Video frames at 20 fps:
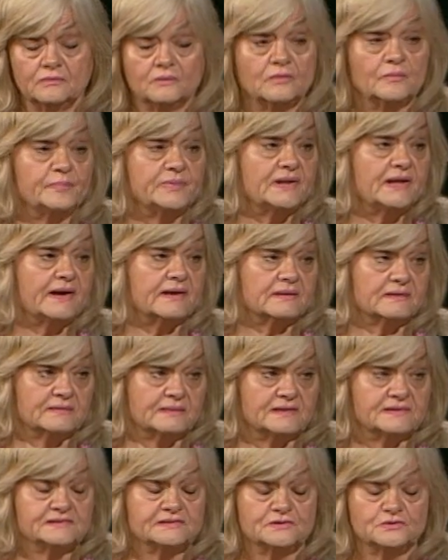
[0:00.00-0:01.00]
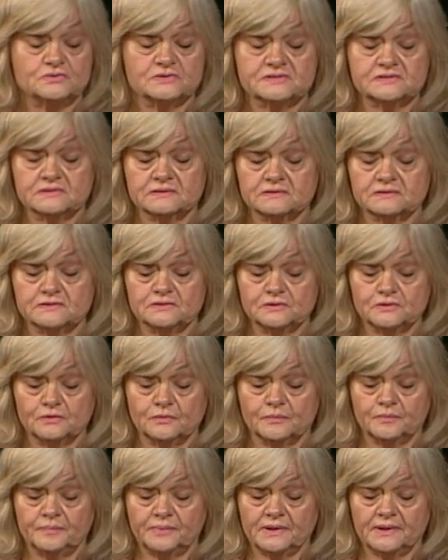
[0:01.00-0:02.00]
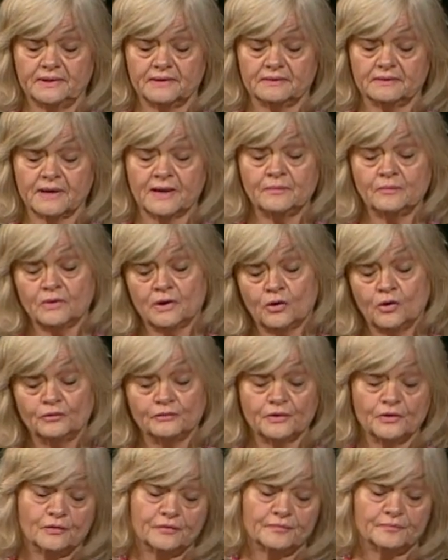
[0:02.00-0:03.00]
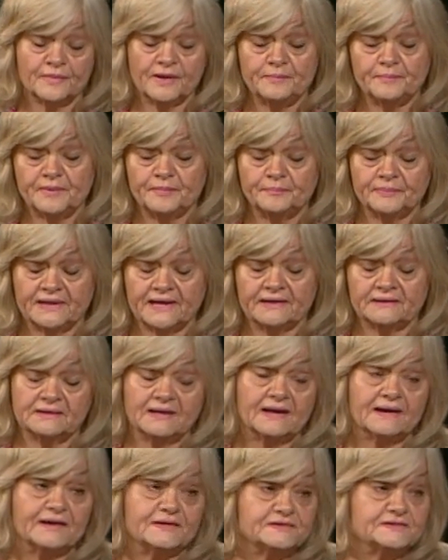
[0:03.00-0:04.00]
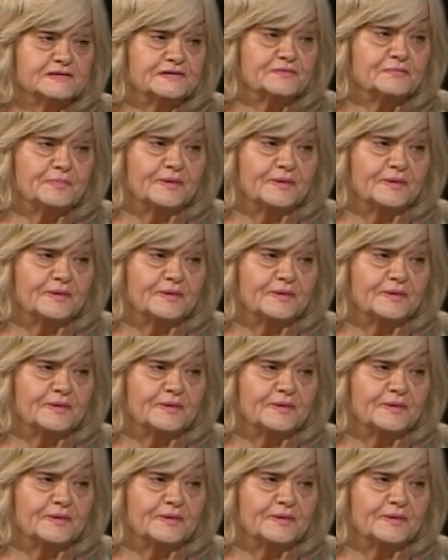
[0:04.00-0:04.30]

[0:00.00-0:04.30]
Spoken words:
Well, plaque, that's interesting to you, plaque. Oh, no, it might be plaque not on teeth,